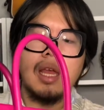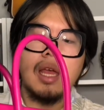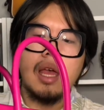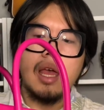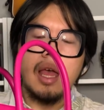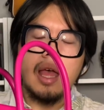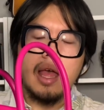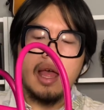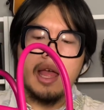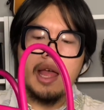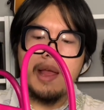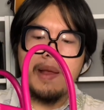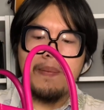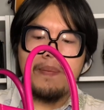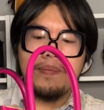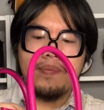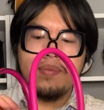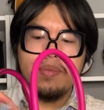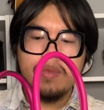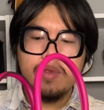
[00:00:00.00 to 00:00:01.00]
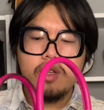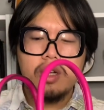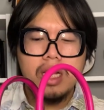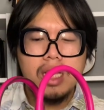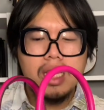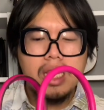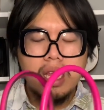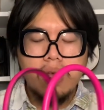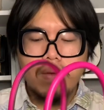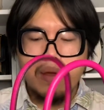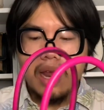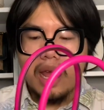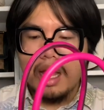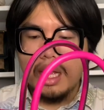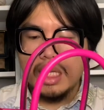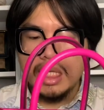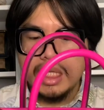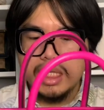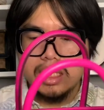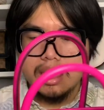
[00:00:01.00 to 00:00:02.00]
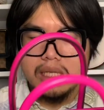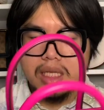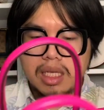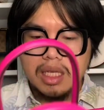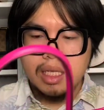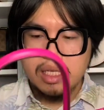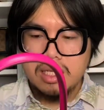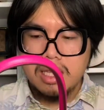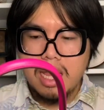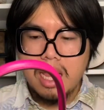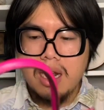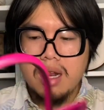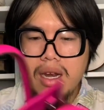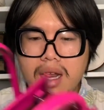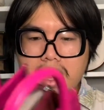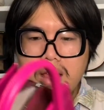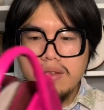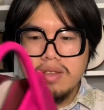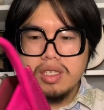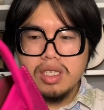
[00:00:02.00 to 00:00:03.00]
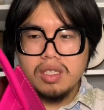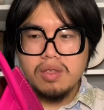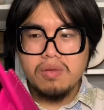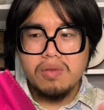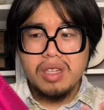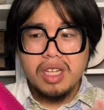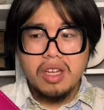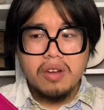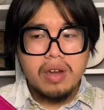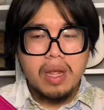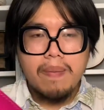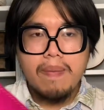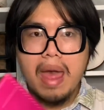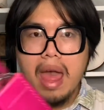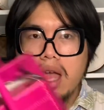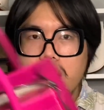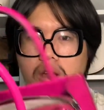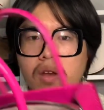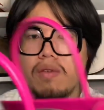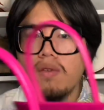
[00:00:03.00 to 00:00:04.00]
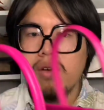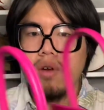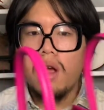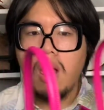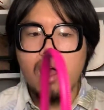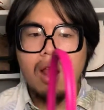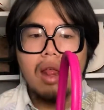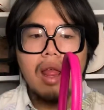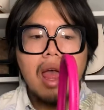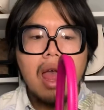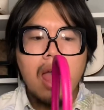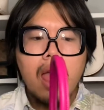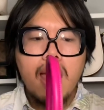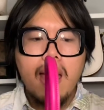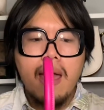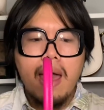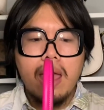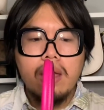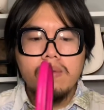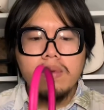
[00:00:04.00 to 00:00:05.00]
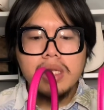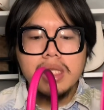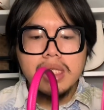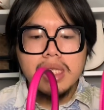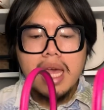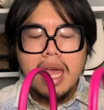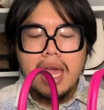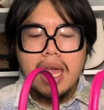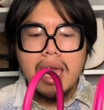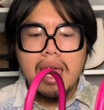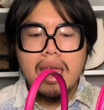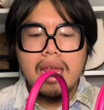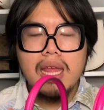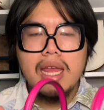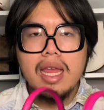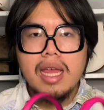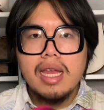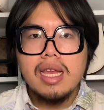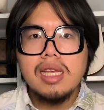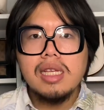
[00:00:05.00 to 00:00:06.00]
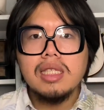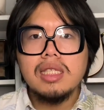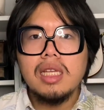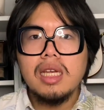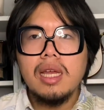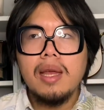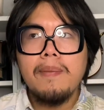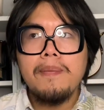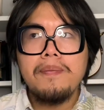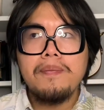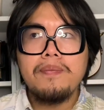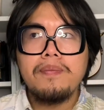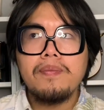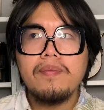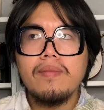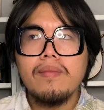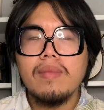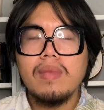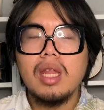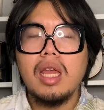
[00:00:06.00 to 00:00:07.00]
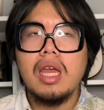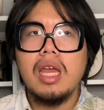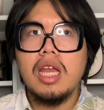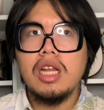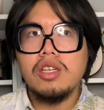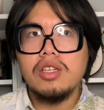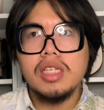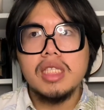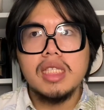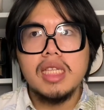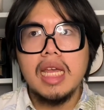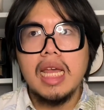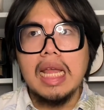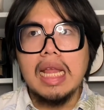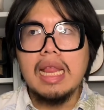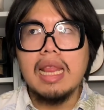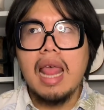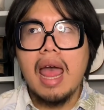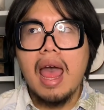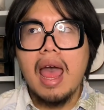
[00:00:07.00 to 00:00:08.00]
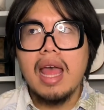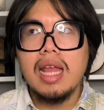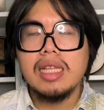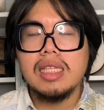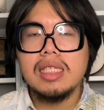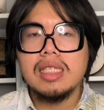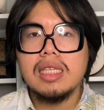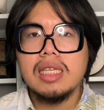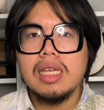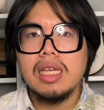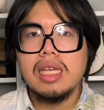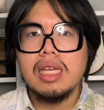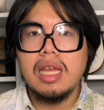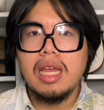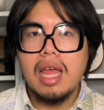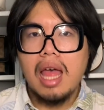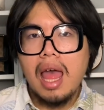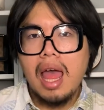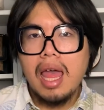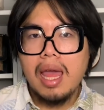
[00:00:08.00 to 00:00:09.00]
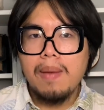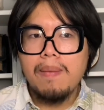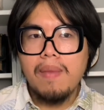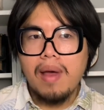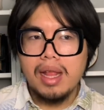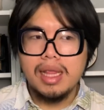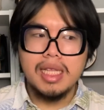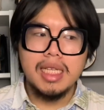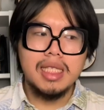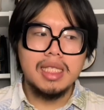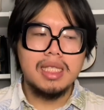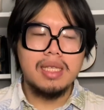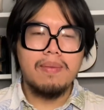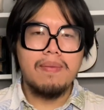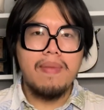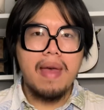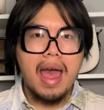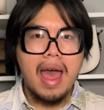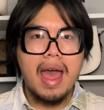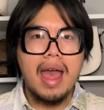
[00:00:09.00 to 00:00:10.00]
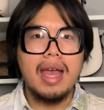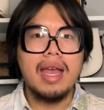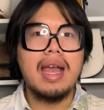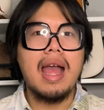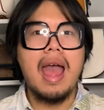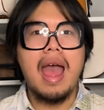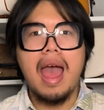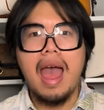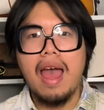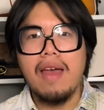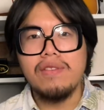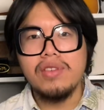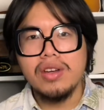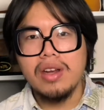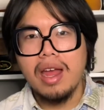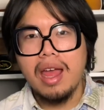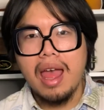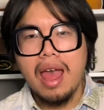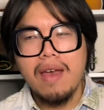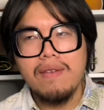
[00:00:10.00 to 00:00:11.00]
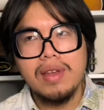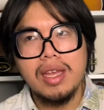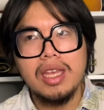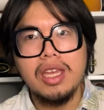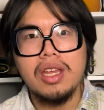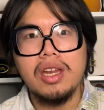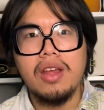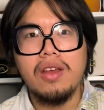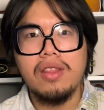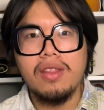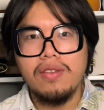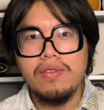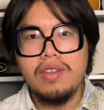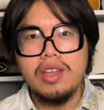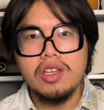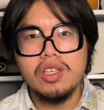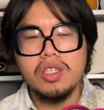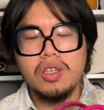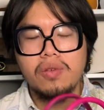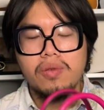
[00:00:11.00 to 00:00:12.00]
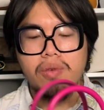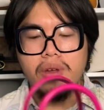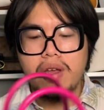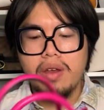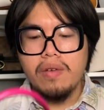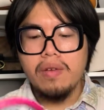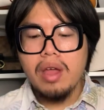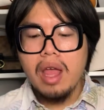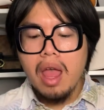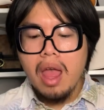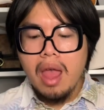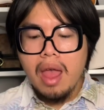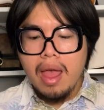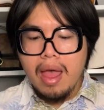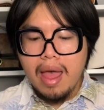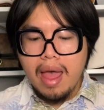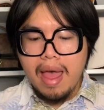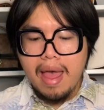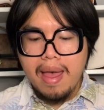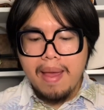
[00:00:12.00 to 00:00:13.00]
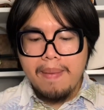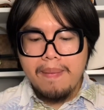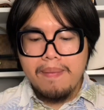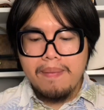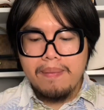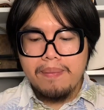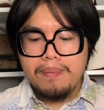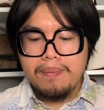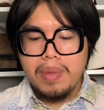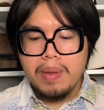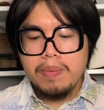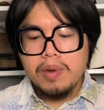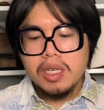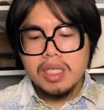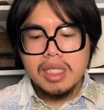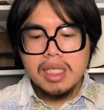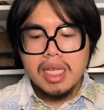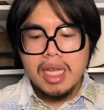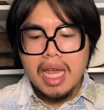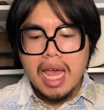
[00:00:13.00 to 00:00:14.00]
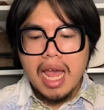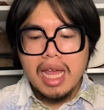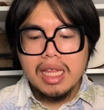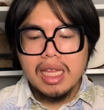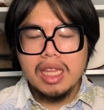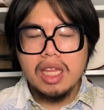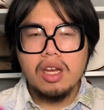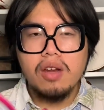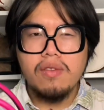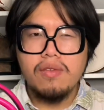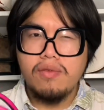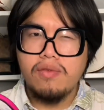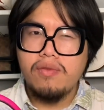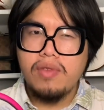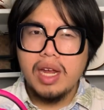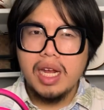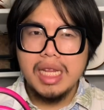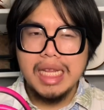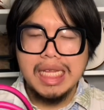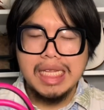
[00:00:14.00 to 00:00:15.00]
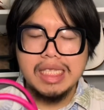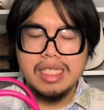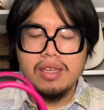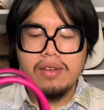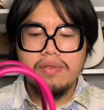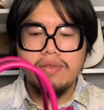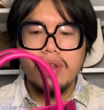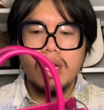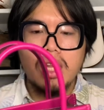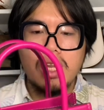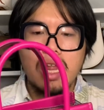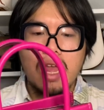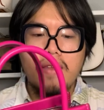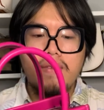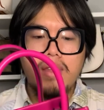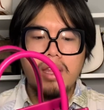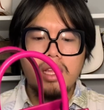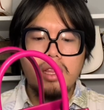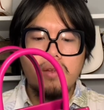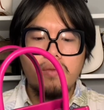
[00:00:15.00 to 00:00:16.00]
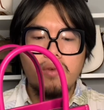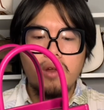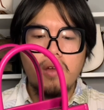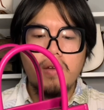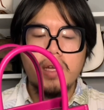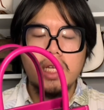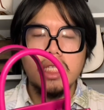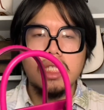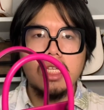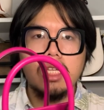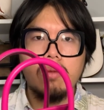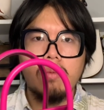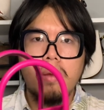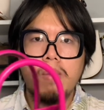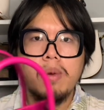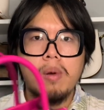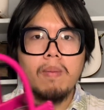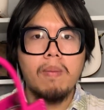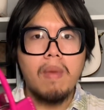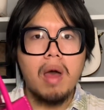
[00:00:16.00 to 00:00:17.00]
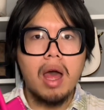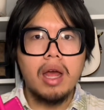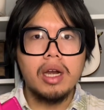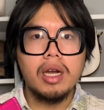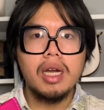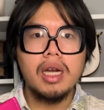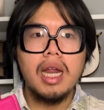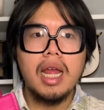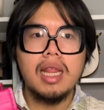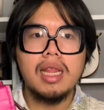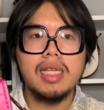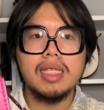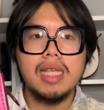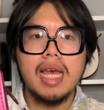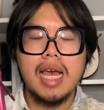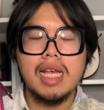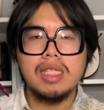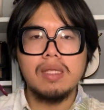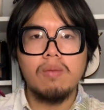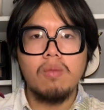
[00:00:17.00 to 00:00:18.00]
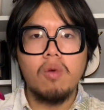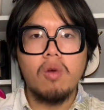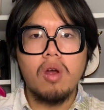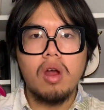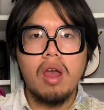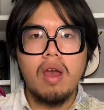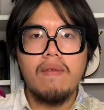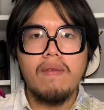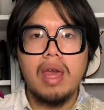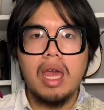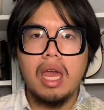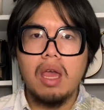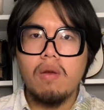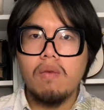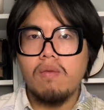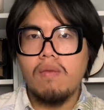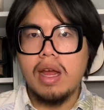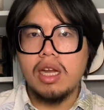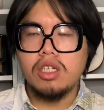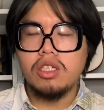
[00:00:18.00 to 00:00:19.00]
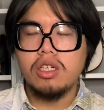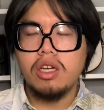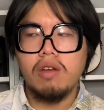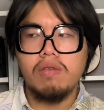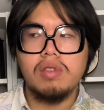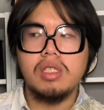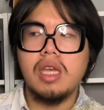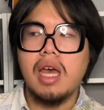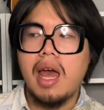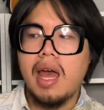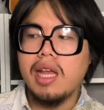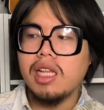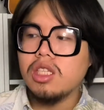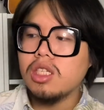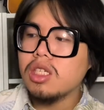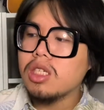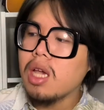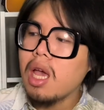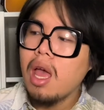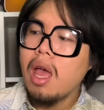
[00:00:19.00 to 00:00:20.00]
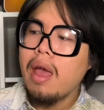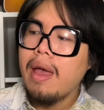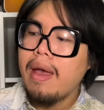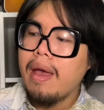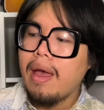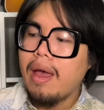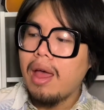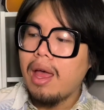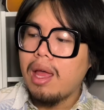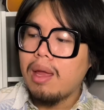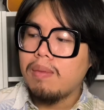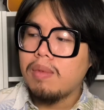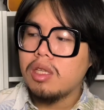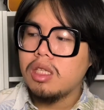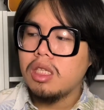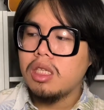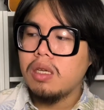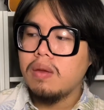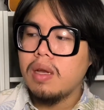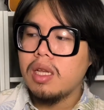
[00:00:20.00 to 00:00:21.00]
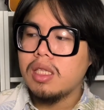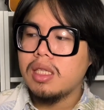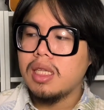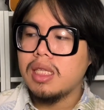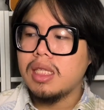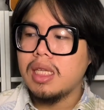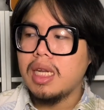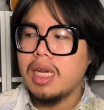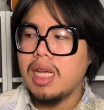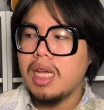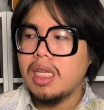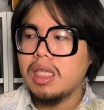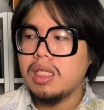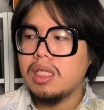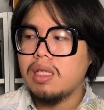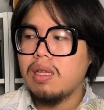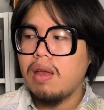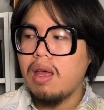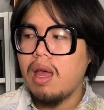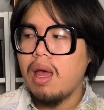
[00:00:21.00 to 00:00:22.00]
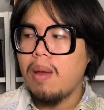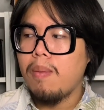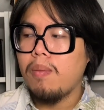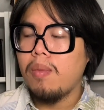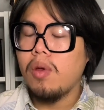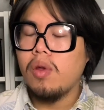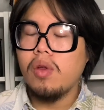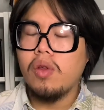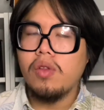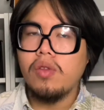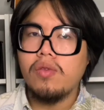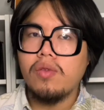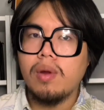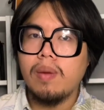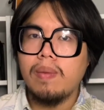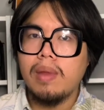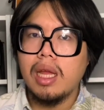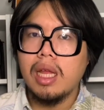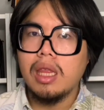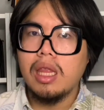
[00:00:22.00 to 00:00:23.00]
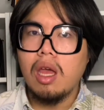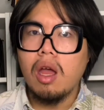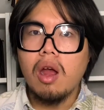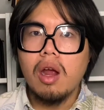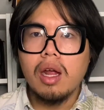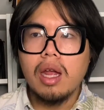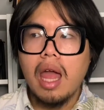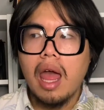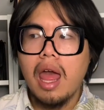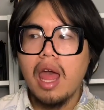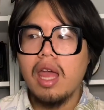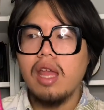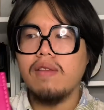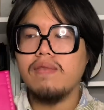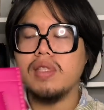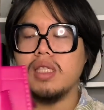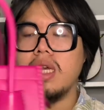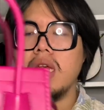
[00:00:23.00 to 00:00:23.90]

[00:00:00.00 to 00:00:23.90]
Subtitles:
Trying to think what else. I don't know, it's just a really great bag overall. I will say it is interesting that I bought this bag after having, you know, the fuchsia Rogue. But personally, I think they're fairly different. I feel like the Rogue is a little bit more modern and this has more of a retro touch to it, since it is pulled from like the archives.